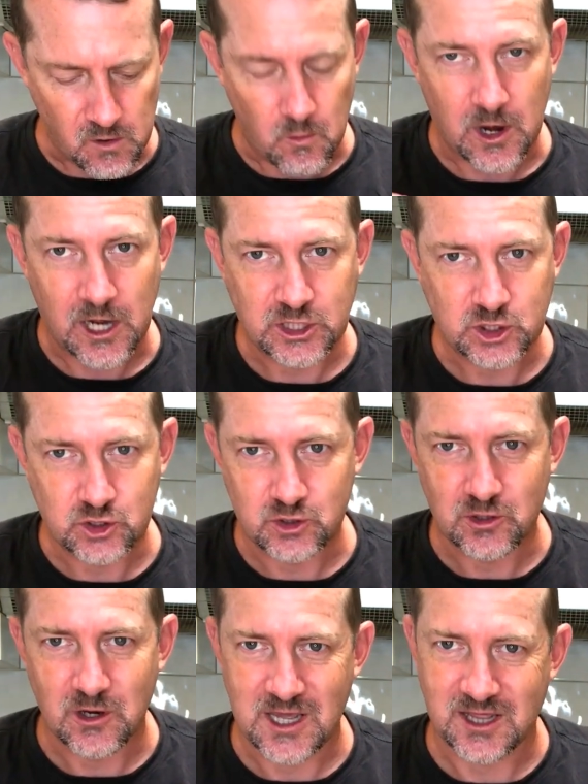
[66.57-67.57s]
What I
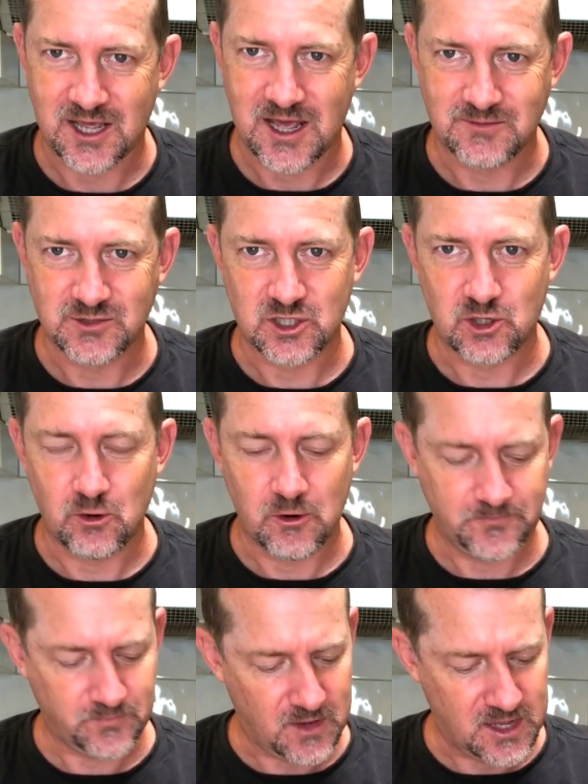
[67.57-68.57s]
do like that comes through
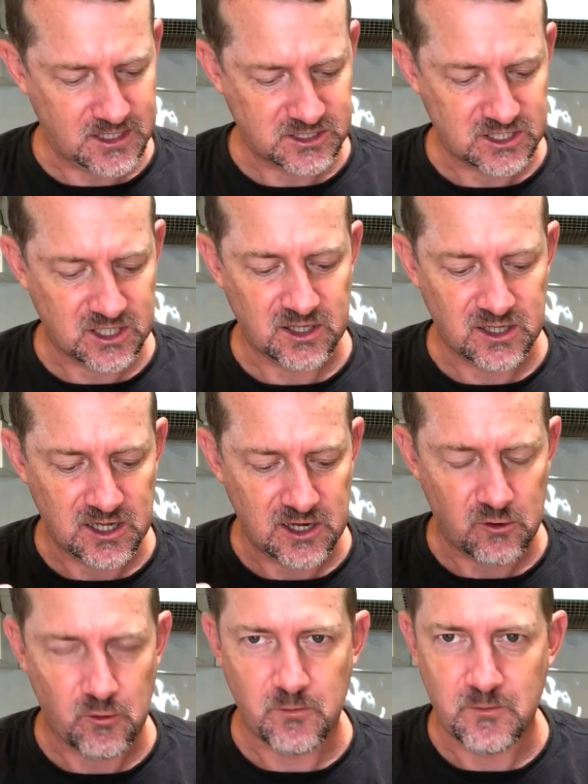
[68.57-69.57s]
it is the
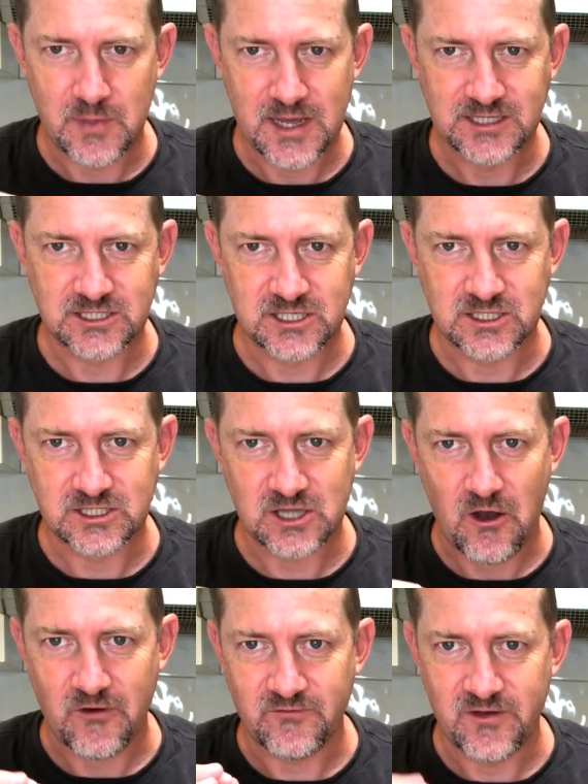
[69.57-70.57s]
little pieces
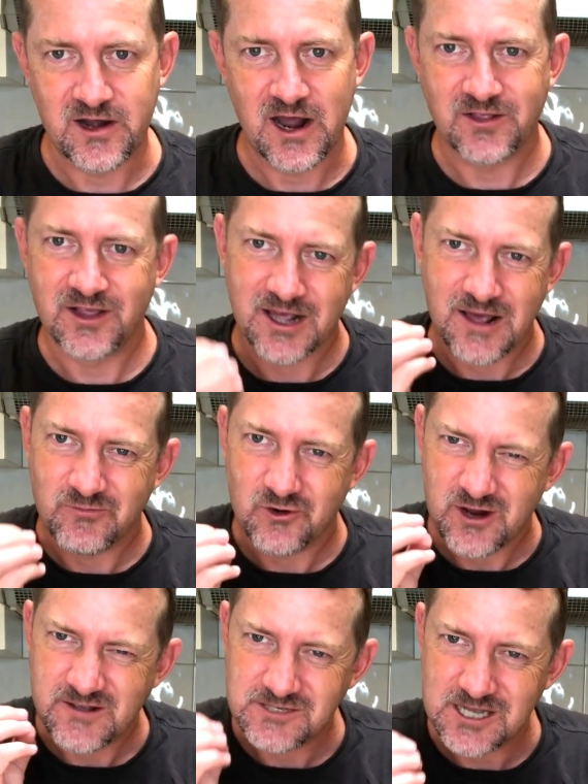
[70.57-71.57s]
of nut that come
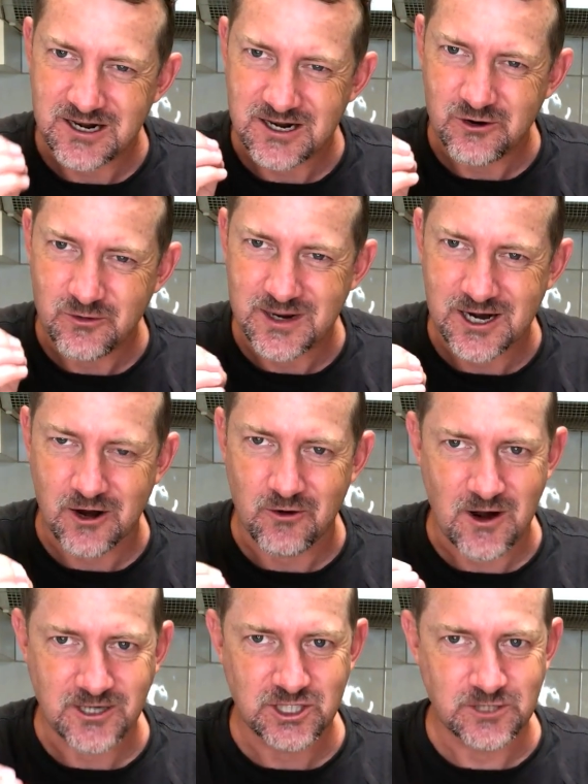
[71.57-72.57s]
through. It gives that little bit of
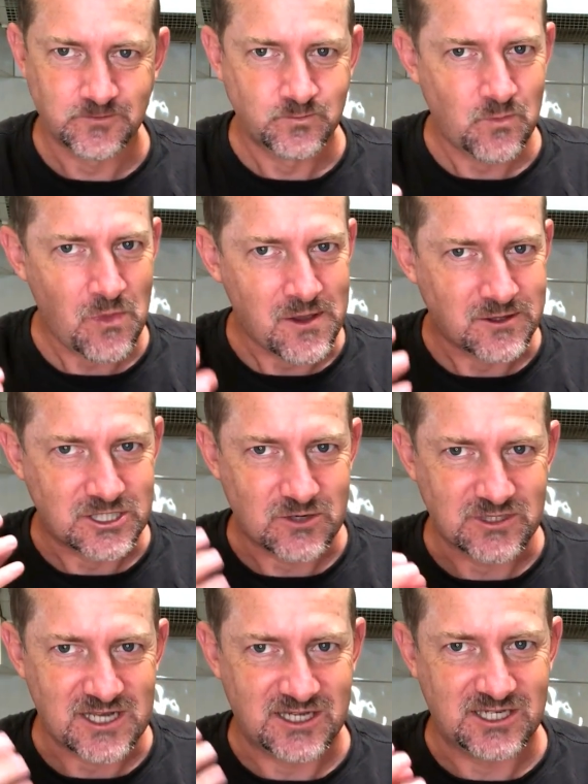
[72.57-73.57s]
crunch. So
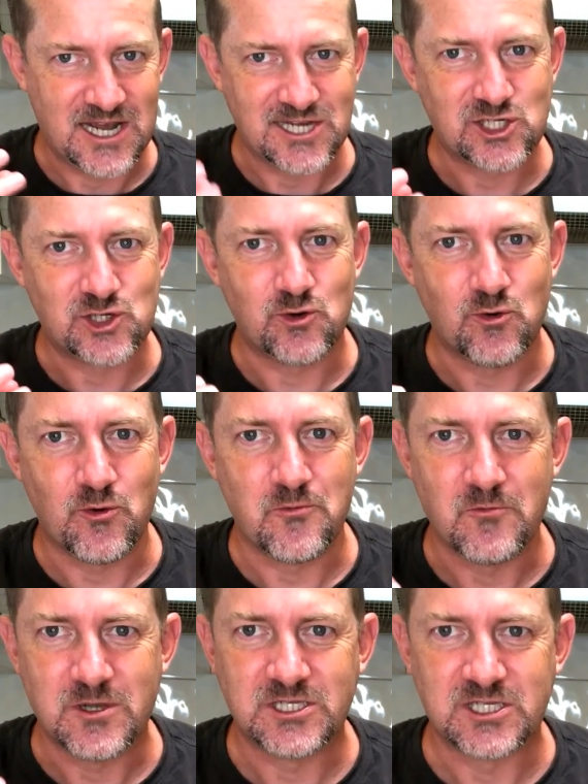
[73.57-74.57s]
it's that textural
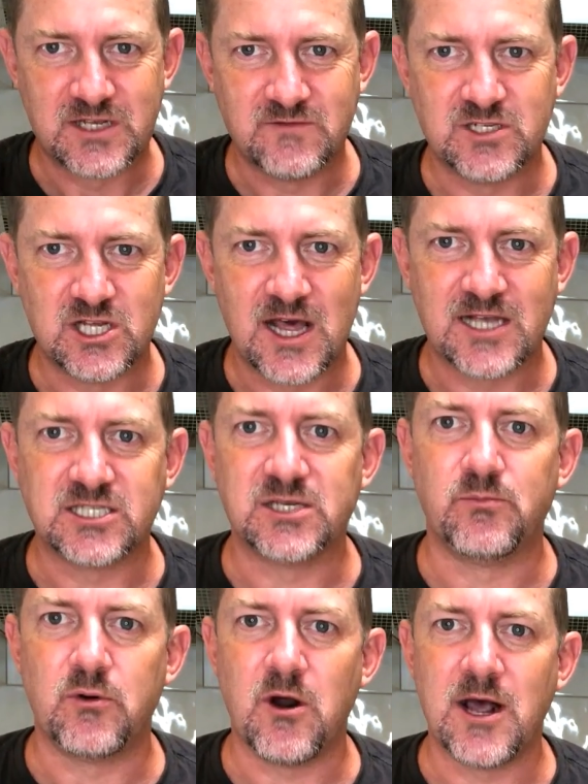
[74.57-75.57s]
which gives you that
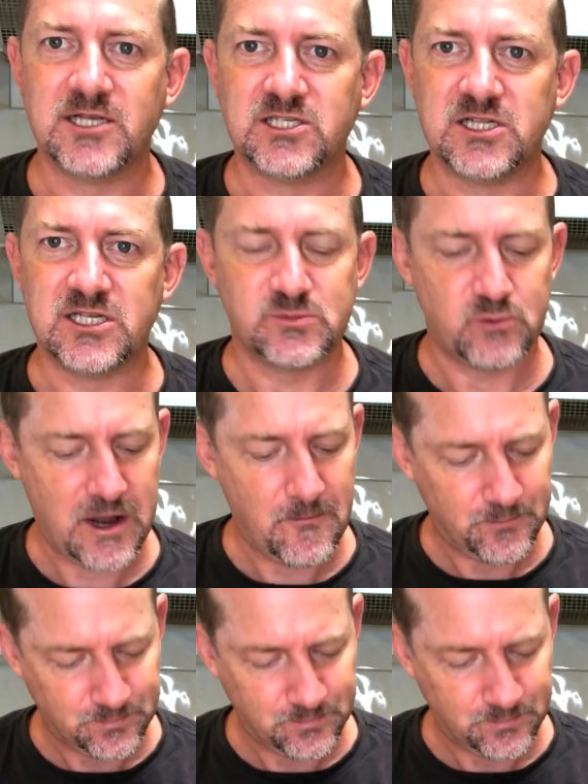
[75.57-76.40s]
surprise in this bread.